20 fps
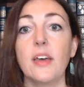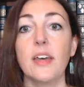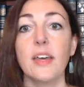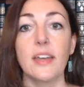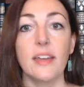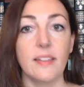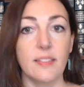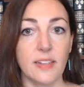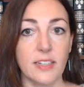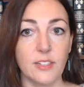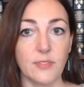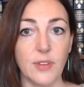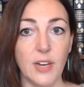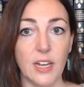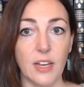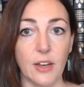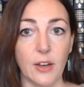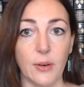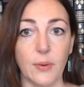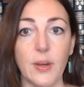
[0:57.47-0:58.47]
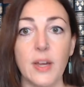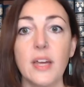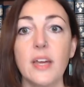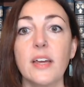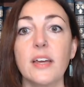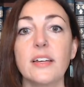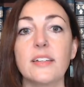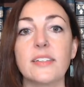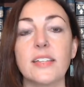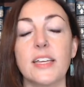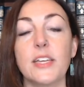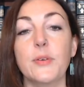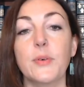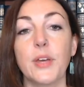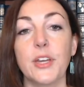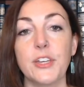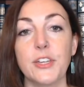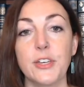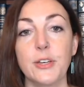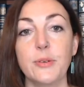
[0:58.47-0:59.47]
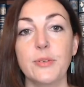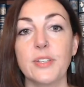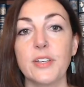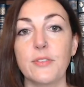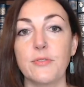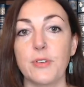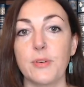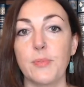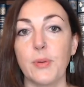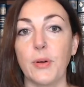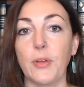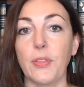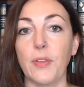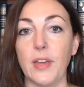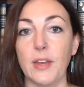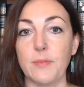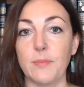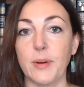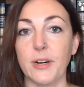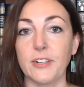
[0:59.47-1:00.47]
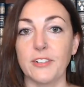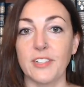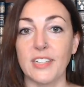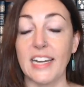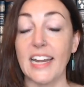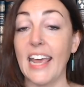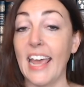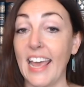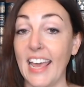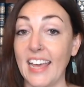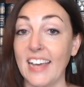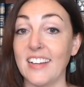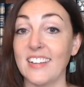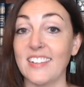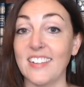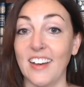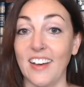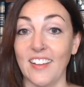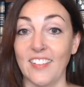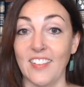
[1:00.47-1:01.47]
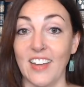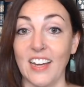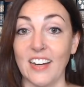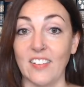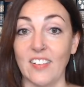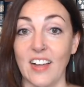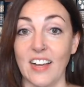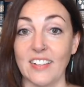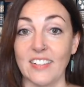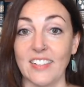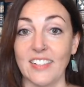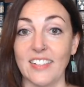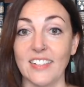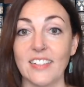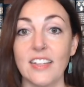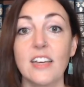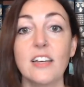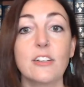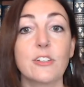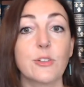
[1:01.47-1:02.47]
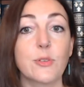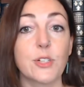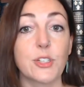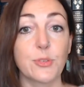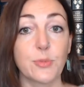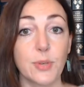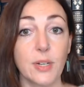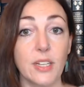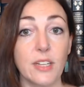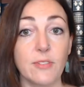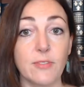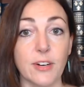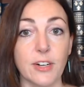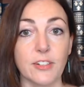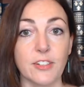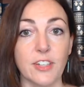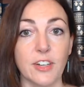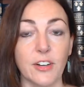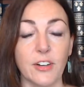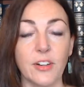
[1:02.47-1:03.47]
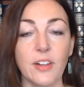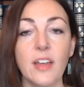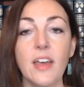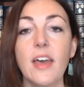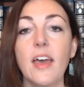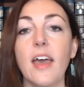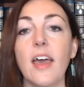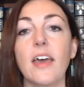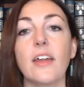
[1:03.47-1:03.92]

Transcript: in this video is that you can use it for both in-person and online classes. So it's really versatile, and